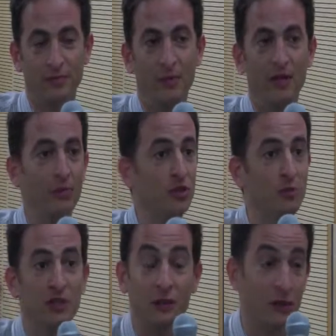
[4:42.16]
I mean,
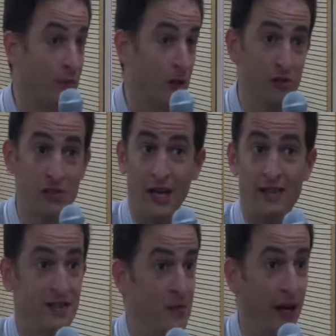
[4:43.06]
measurement models like
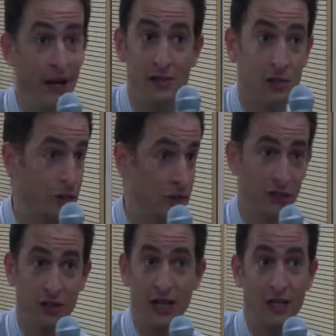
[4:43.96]
SIMEX or
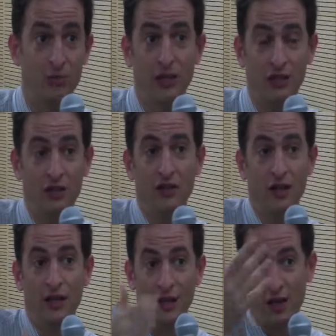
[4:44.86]
regression calibration,
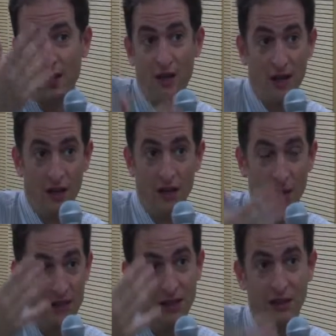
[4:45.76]
they, they
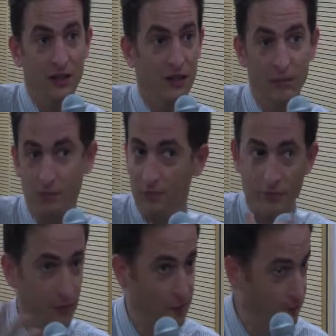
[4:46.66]
basically
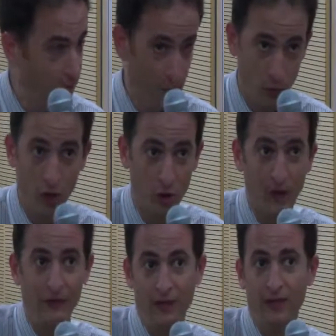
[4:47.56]
work
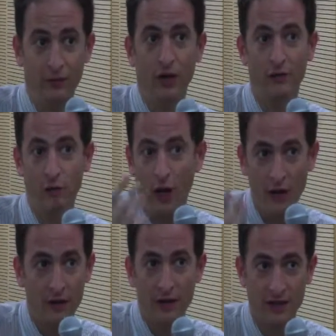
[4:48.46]
perfectly if you have
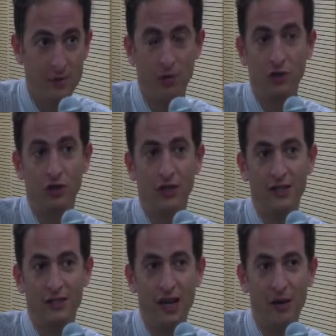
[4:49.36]
one exposure
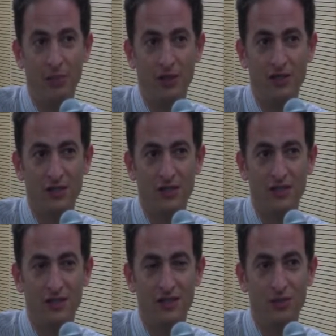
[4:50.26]
at a time, but is
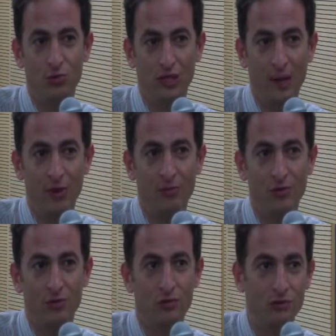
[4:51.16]
it easy to adapt them
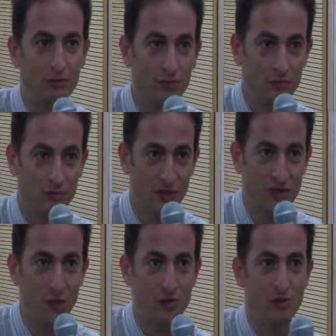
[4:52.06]
to the
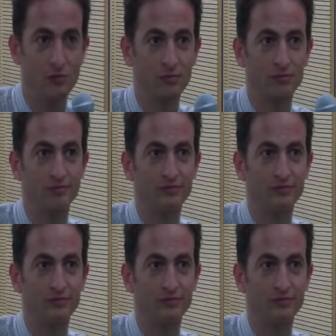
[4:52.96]
exposome?